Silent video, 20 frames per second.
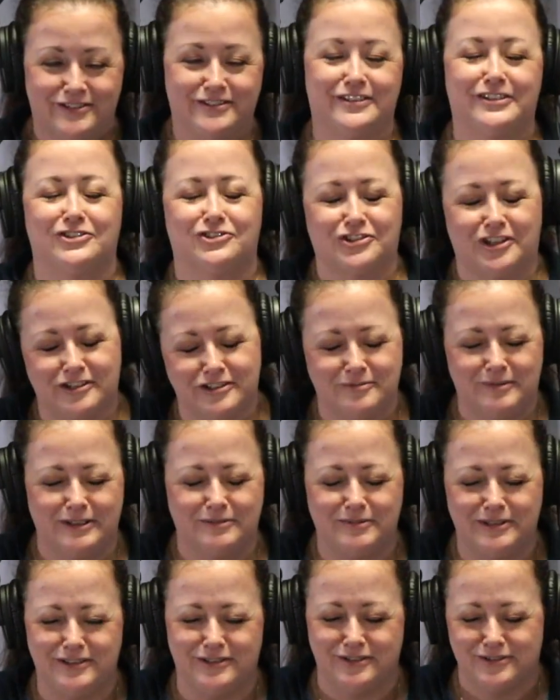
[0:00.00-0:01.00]
She's like, Shelly
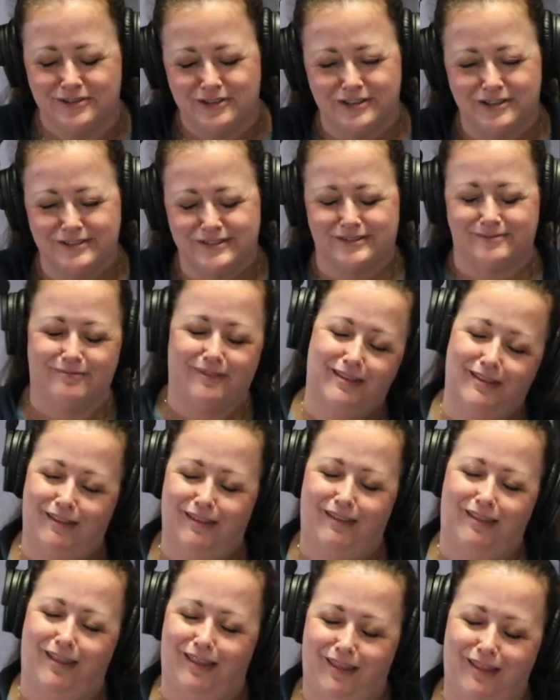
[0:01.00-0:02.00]
made me do this.
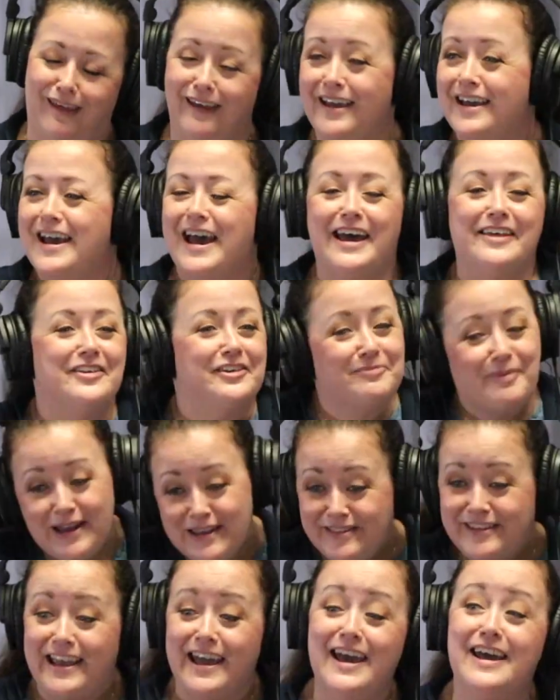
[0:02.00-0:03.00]
Ugh. And then by
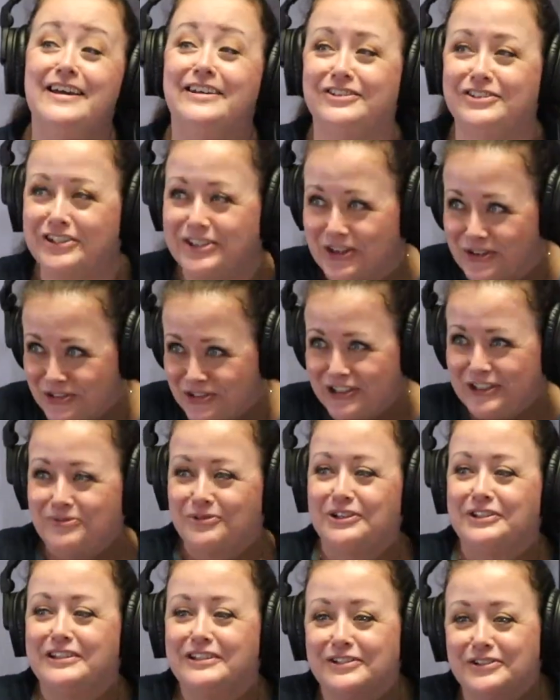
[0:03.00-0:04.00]
the end, she
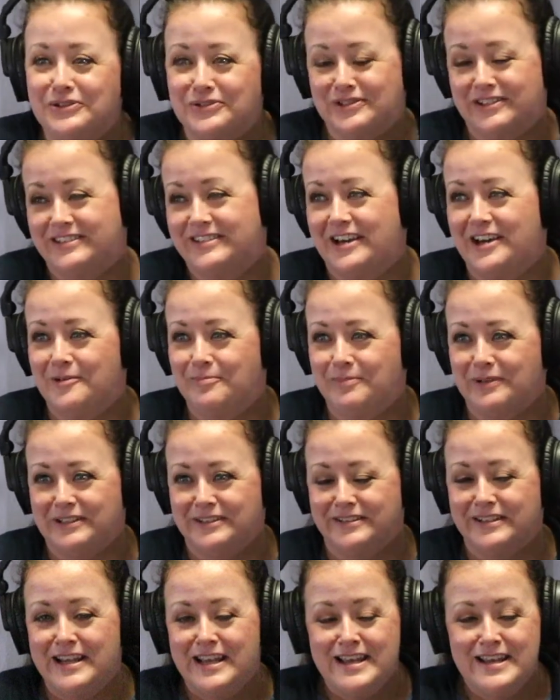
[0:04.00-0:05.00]
really loosened up
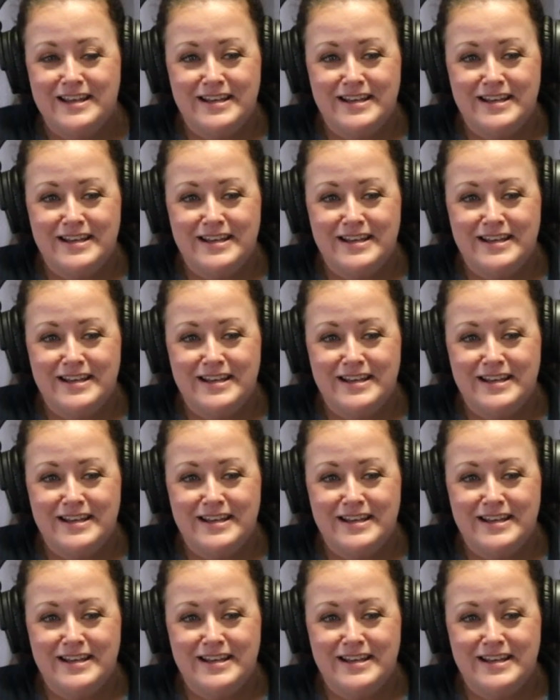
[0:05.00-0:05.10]
and